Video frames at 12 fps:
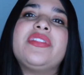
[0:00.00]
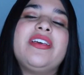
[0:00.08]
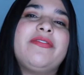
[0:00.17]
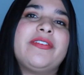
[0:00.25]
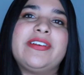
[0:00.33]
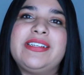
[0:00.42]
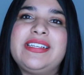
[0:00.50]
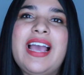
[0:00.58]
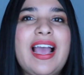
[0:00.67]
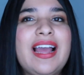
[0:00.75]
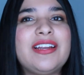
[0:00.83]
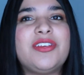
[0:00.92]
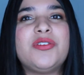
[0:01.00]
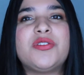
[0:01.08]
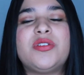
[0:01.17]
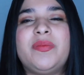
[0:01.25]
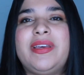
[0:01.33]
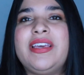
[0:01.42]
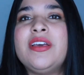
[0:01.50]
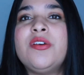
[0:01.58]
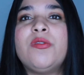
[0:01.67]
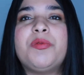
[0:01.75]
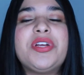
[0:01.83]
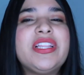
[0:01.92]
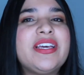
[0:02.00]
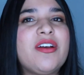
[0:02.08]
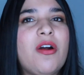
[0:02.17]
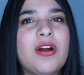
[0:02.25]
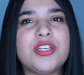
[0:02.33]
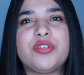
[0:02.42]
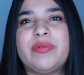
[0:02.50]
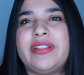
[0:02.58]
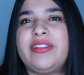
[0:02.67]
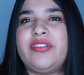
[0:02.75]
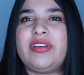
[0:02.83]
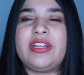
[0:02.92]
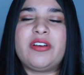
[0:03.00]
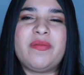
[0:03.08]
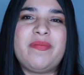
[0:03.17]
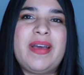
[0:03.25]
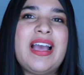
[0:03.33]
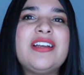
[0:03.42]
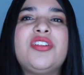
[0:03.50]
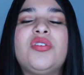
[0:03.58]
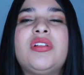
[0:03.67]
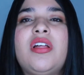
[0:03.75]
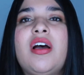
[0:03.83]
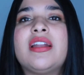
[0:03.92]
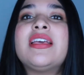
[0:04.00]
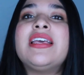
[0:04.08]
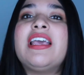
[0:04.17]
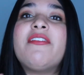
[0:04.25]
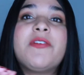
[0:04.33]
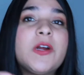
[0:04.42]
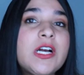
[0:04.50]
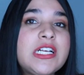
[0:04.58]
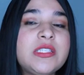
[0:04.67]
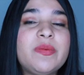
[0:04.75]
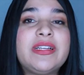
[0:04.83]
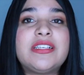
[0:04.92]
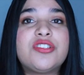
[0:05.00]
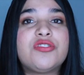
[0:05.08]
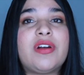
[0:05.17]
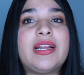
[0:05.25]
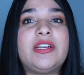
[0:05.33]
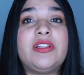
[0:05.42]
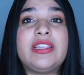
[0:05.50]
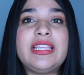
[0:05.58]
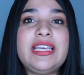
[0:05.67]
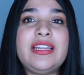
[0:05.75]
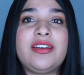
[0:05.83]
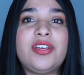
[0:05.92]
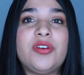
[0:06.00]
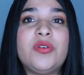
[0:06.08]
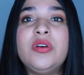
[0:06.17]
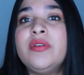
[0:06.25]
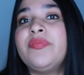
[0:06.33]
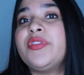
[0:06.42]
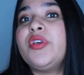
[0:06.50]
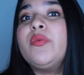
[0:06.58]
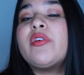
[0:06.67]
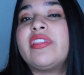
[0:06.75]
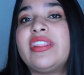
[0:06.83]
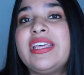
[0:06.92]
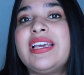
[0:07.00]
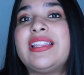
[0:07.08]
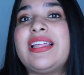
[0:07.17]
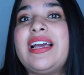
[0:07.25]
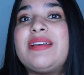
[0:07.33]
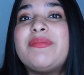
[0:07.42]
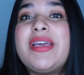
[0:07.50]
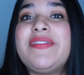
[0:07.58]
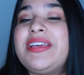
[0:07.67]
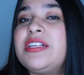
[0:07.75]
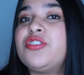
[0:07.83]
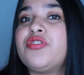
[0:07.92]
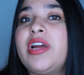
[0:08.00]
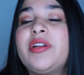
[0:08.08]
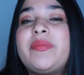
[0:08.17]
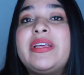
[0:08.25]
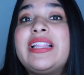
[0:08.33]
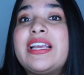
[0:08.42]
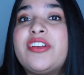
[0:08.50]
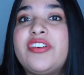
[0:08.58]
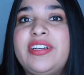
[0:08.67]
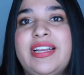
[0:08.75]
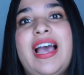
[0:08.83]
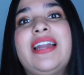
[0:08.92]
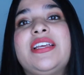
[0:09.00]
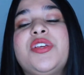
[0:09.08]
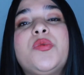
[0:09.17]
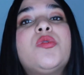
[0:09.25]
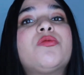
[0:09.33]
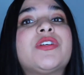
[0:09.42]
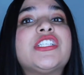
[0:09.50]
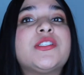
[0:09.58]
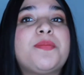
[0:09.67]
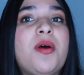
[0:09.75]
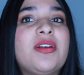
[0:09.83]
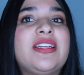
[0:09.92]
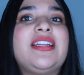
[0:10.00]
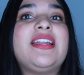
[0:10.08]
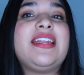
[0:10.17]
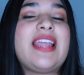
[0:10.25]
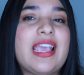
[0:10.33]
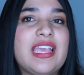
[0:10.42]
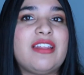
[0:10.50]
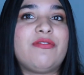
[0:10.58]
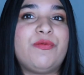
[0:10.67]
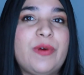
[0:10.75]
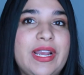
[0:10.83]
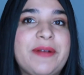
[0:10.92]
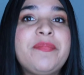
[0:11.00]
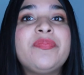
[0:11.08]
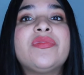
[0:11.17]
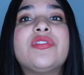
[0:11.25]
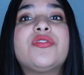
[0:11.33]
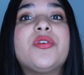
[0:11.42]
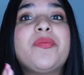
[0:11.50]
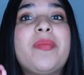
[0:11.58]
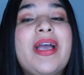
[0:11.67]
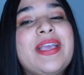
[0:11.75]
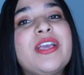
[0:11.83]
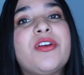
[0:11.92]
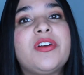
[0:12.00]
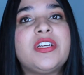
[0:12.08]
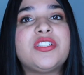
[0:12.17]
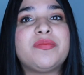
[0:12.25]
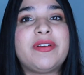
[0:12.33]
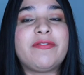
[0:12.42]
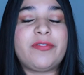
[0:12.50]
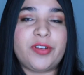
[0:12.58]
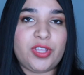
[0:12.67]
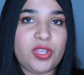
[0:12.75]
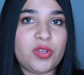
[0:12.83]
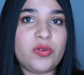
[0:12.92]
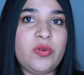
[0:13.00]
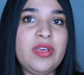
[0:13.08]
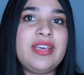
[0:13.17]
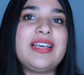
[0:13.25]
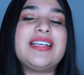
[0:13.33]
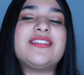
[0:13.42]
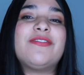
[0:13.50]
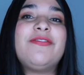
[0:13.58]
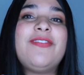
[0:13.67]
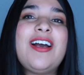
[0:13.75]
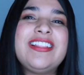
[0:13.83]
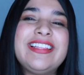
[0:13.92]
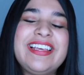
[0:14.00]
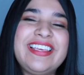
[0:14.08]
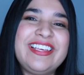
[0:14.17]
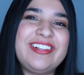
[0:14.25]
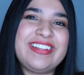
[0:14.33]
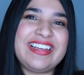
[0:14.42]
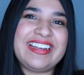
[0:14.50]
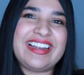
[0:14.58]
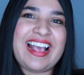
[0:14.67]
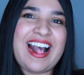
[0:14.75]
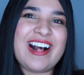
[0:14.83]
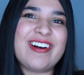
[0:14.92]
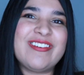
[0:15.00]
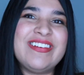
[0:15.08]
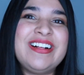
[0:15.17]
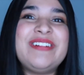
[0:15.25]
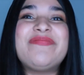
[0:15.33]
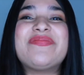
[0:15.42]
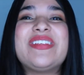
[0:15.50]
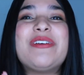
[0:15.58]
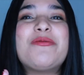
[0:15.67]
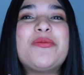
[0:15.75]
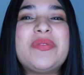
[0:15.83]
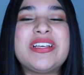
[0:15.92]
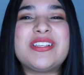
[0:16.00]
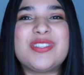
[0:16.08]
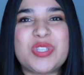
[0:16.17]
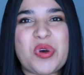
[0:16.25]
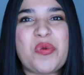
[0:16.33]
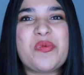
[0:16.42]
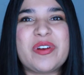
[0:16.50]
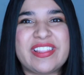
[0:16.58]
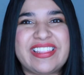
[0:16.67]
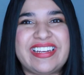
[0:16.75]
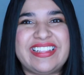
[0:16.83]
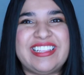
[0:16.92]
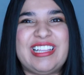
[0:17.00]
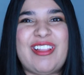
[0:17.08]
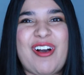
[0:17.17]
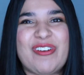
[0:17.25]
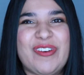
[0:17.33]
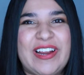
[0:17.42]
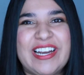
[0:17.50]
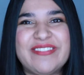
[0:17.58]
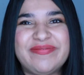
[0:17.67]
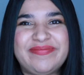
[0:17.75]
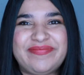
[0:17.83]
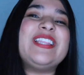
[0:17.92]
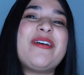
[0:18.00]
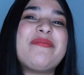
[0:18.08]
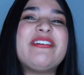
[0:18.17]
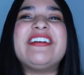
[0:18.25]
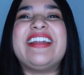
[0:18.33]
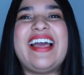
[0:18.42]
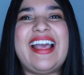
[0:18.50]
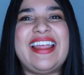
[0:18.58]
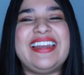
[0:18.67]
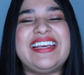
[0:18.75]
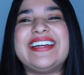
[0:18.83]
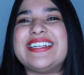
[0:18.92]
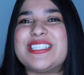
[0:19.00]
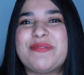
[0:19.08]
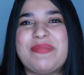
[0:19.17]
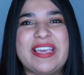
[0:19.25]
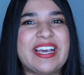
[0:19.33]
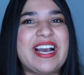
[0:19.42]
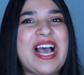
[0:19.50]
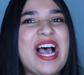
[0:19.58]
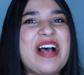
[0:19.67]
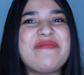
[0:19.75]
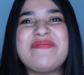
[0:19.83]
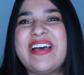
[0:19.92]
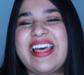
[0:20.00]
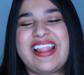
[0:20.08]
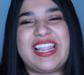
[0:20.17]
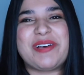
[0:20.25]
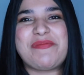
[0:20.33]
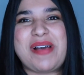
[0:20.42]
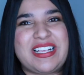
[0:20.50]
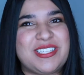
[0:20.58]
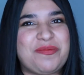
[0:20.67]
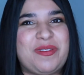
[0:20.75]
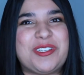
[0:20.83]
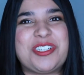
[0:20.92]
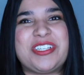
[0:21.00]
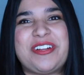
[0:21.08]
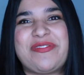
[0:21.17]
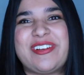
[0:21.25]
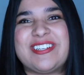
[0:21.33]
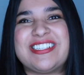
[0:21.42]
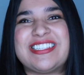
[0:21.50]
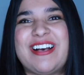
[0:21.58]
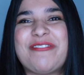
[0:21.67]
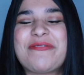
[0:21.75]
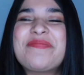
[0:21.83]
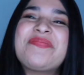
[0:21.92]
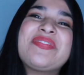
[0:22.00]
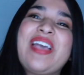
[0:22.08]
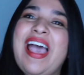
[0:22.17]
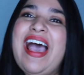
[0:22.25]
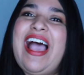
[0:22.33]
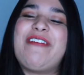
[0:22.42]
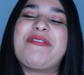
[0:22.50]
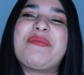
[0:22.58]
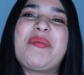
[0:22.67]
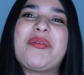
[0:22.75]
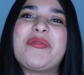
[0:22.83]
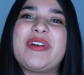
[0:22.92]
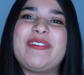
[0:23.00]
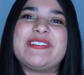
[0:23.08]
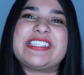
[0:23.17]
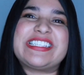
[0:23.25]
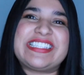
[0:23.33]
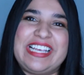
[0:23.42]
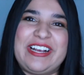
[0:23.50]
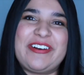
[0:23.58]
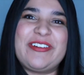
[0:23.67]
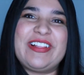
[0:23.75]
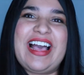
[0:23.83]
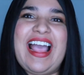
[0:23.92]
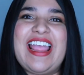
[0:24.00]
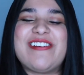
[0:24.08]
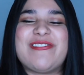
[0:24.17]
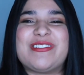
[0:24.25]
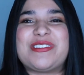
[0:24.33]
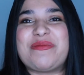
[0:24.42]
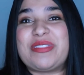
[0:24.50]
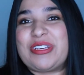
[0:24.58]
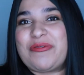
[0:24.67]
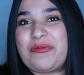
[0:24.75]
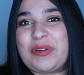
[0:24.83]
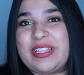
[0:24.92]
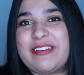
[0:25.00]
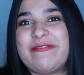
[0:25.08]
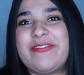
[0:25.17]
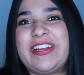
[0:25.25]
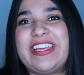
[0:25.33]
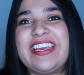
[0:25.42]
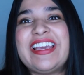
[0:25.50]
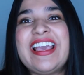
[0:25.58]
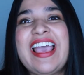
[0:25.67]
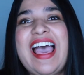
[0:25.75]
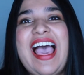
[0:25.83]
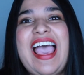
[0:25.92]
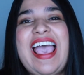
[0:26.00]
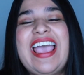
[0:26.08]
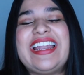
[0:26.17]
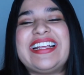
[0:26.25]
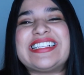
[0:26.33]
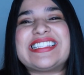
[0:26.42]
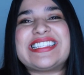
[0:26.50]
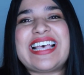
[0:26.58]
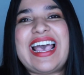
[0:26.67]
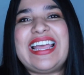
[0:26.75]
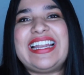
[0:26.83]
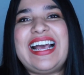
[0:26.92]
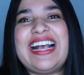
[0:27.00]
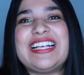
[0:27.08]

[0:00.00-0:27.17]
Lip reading: if your dad used to be really harsh with you and command you a lot, if your husband is trying to lead you, you will think that maybe he's trying to be like your dad, and you will respond in a negative way. So my encouragement for you is find the healing now. It will be so worth it in the long run. Number 9 is become the best version of yourself. I remember when I was single, I heard something really funny, and it said,